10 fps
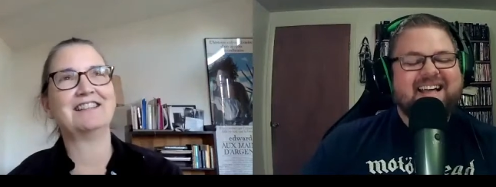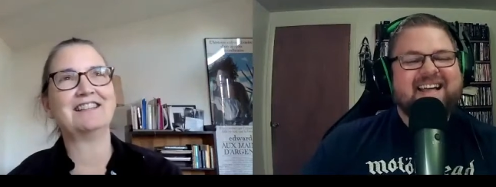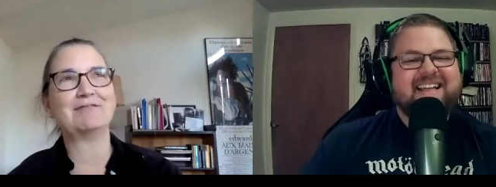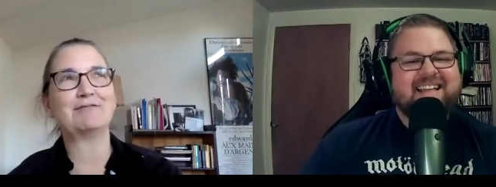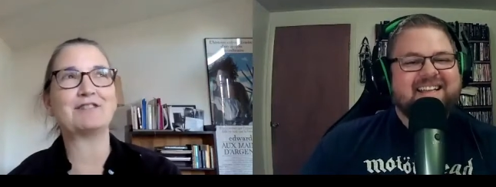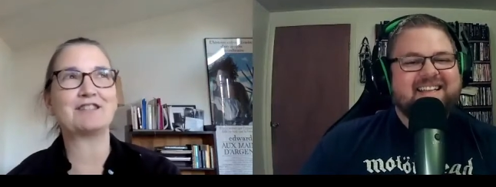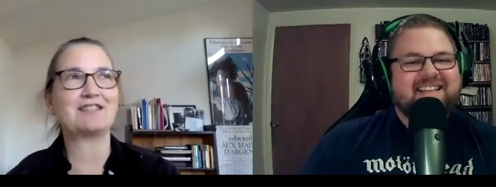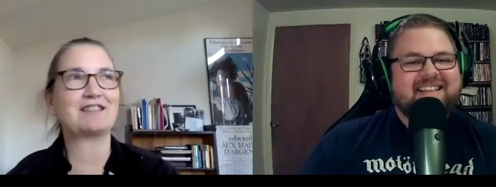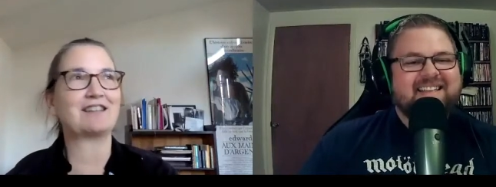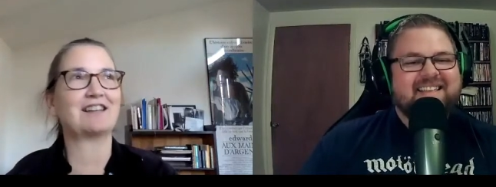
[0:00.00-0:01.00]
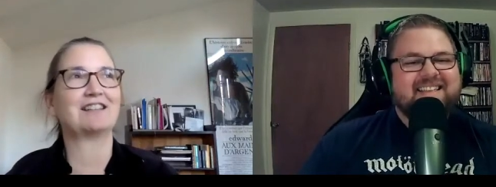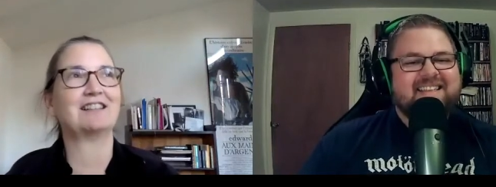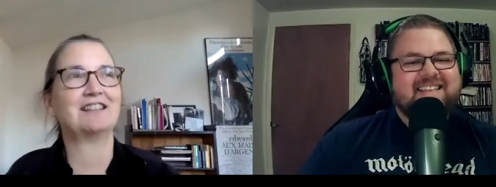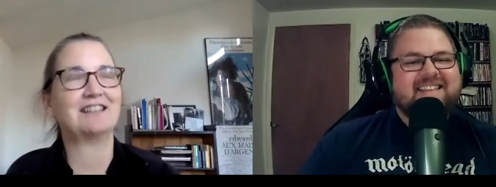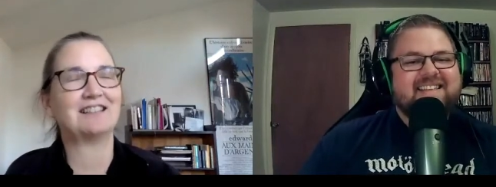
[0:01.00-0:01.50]
Speaker 1: it was,
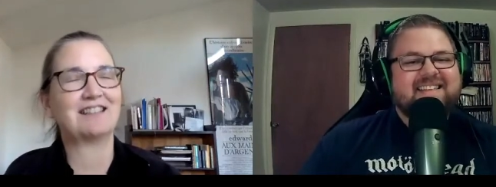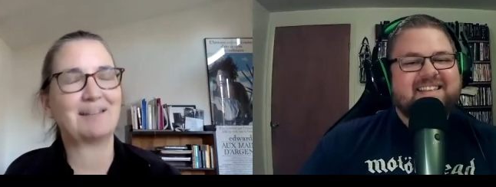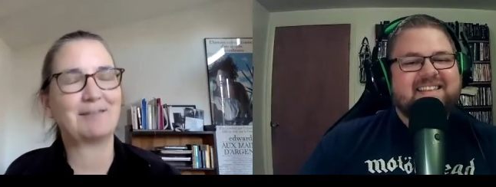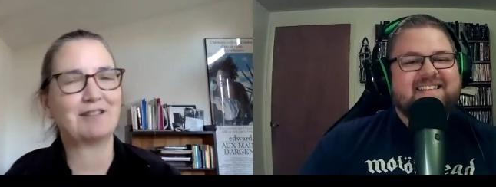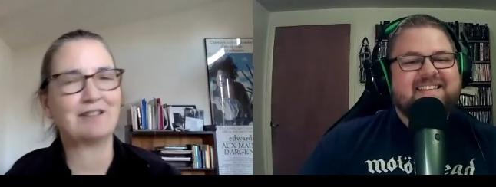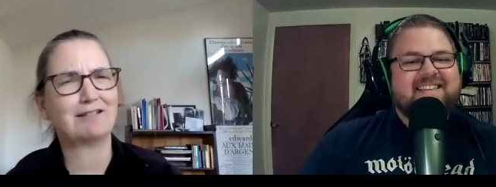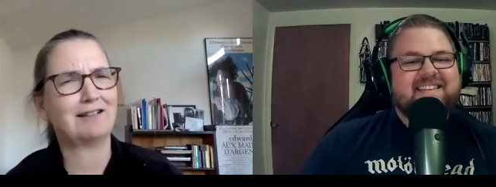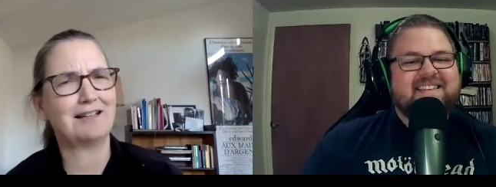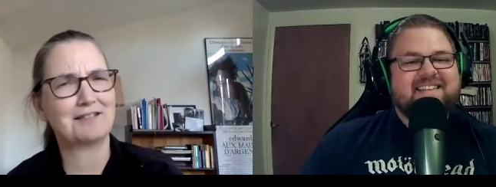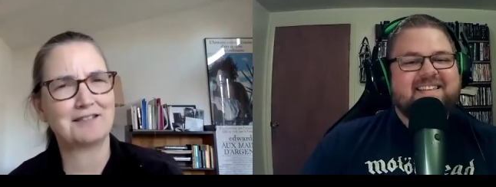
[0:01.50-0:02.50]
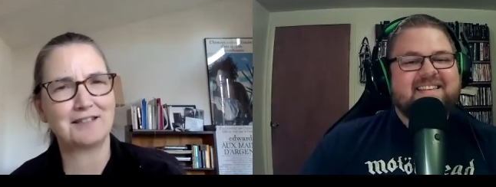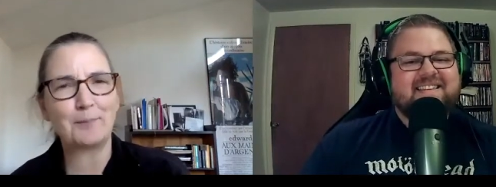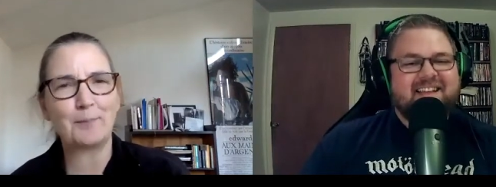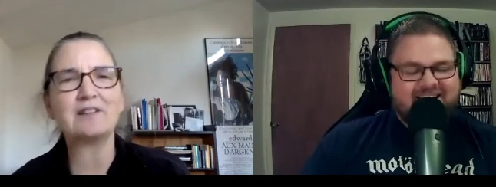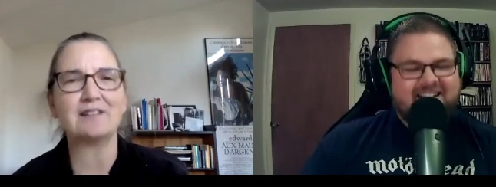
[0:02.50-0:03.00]
uh, they were a little
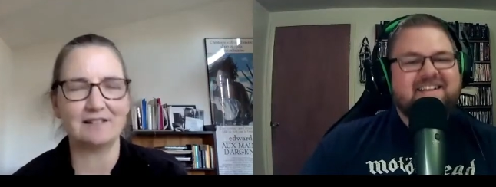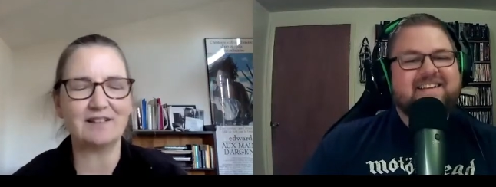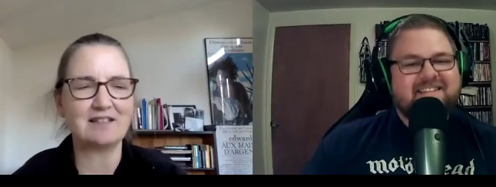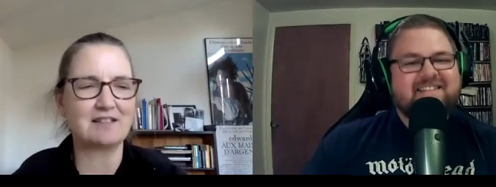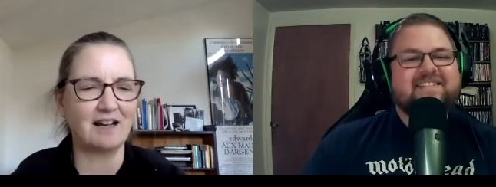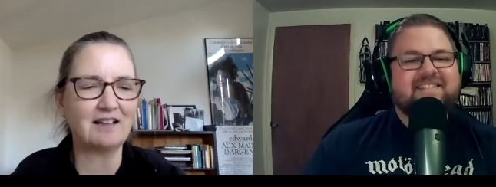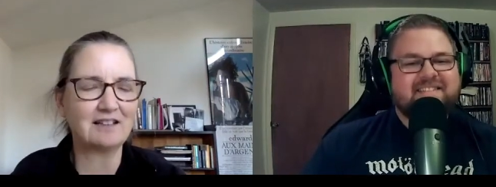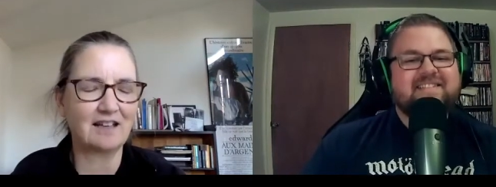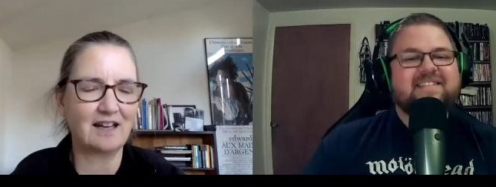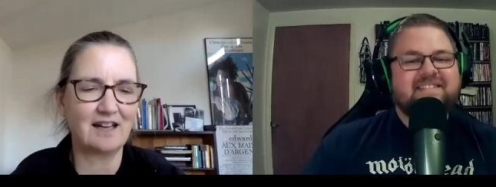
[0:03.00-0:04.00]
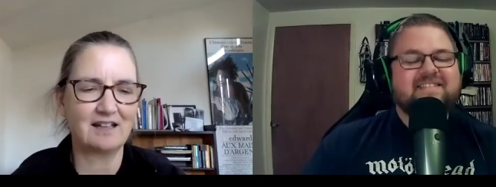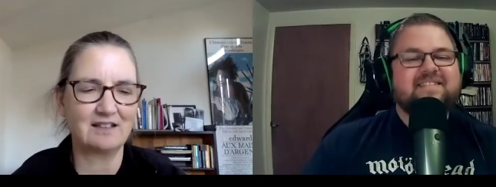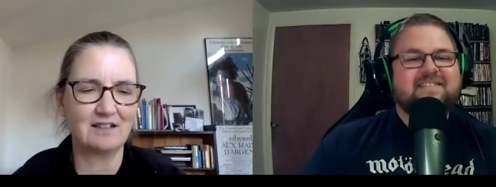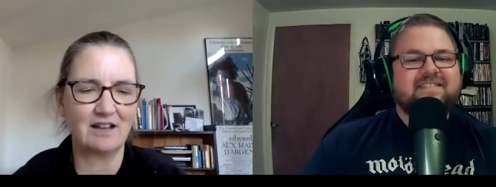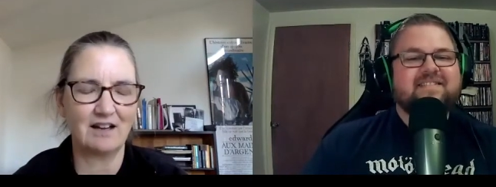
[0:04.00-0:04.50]
hesitant, but uh-huh. it stuck.
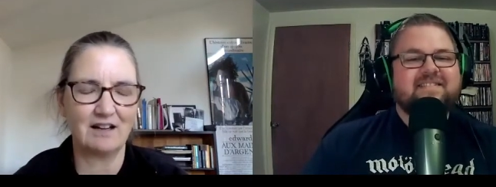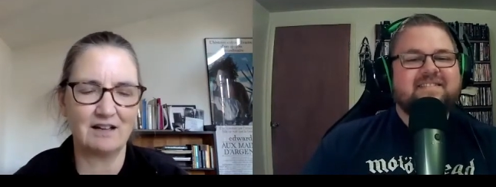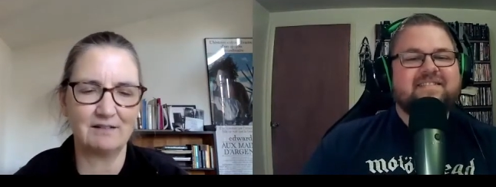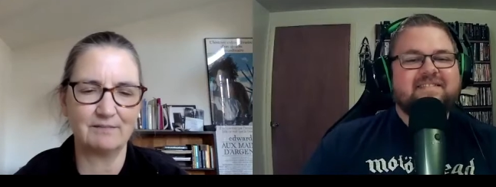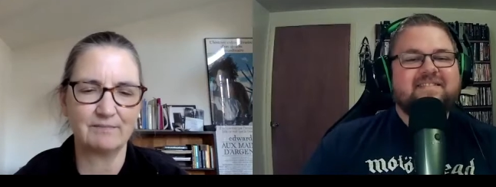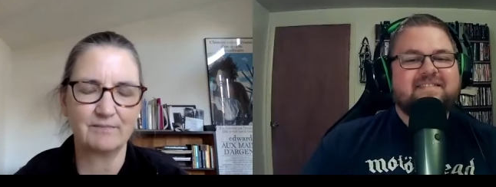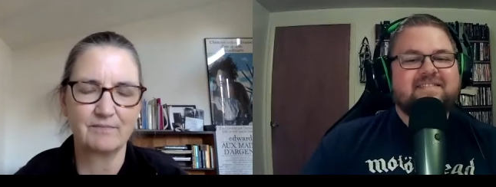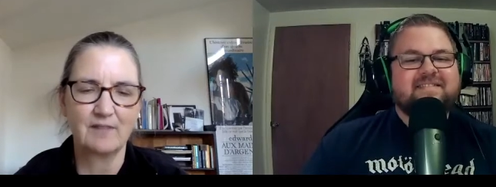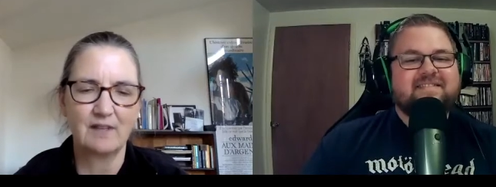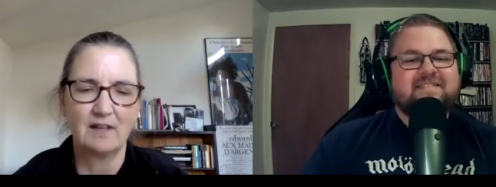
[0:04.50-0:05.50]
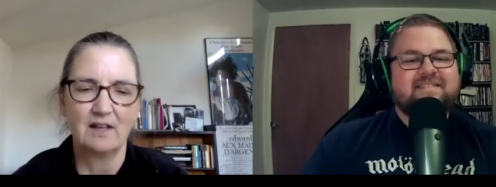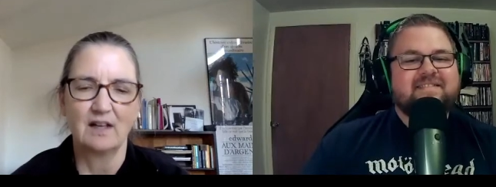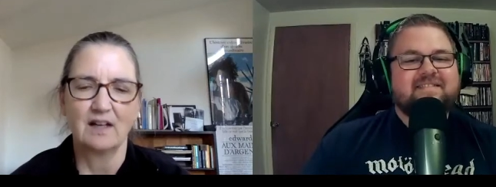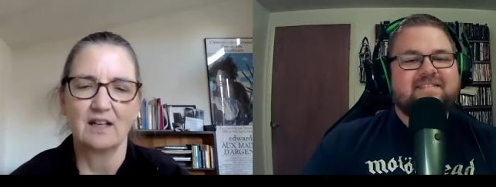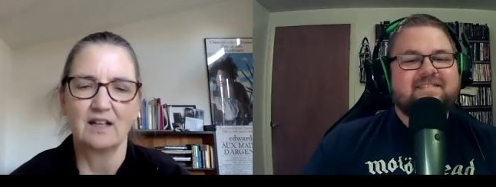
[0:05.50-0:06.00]
And um,
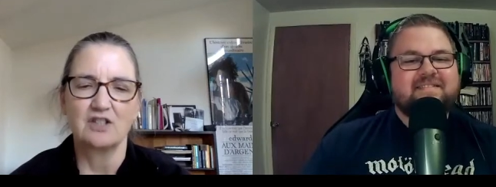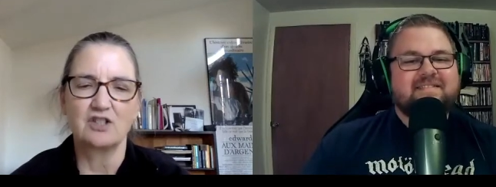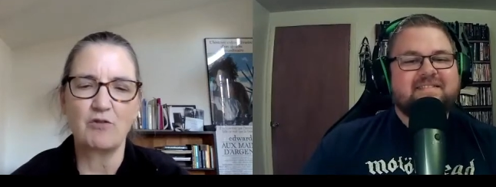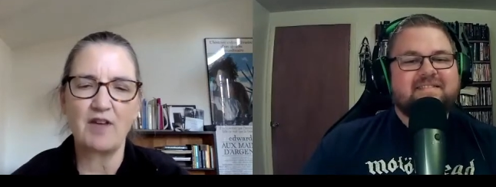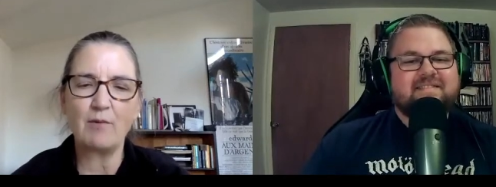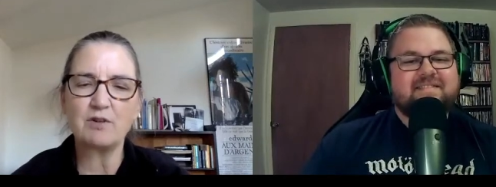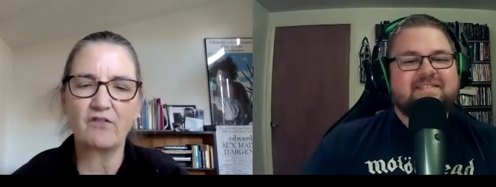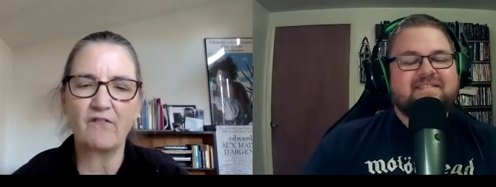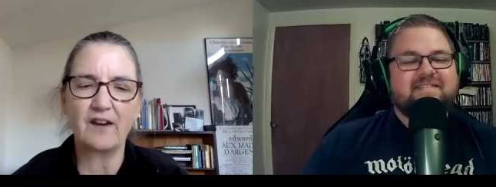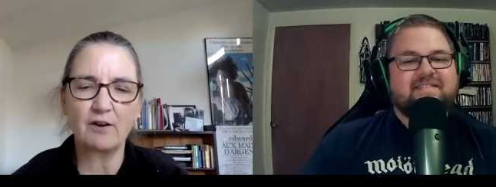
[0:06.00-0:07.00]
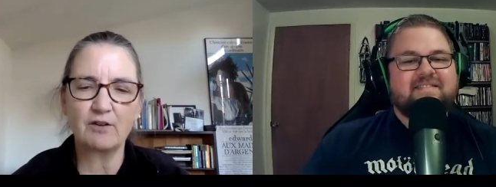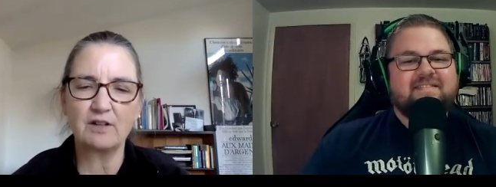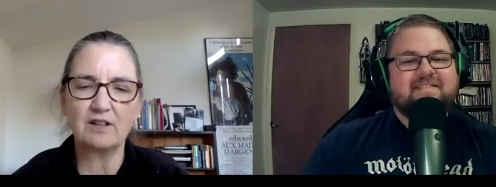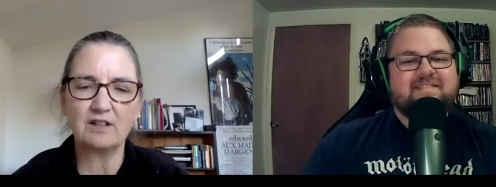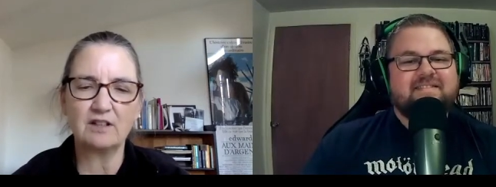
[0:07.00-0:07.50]
so that was a
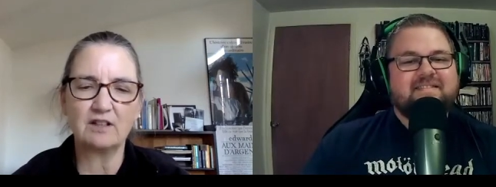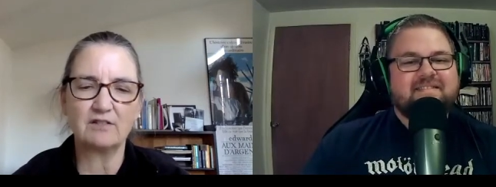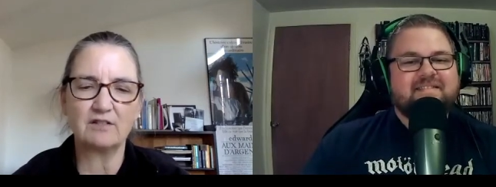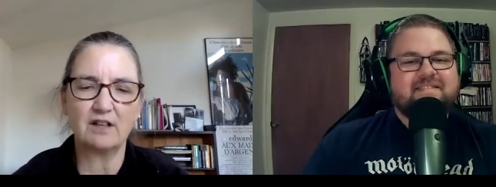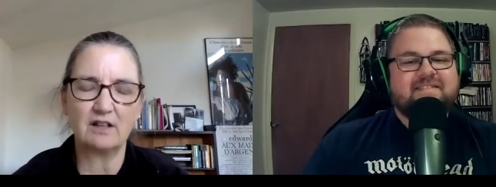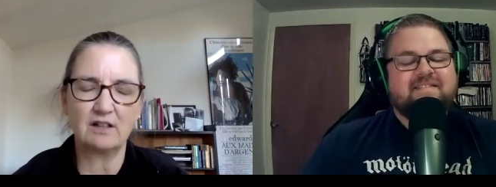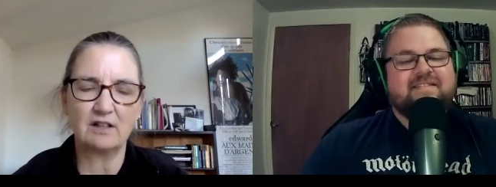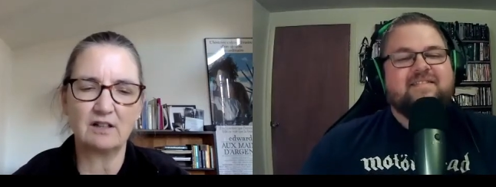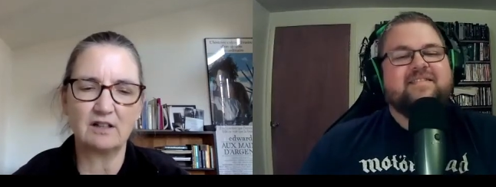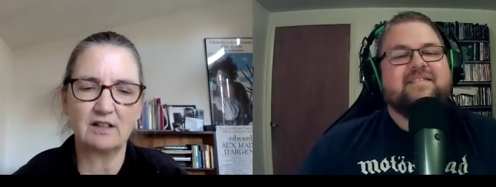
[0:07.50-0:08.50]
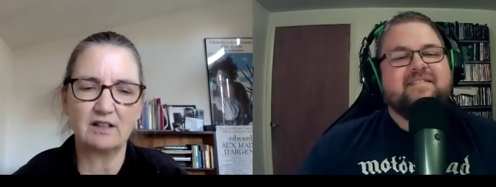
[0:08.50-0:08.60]
very uh,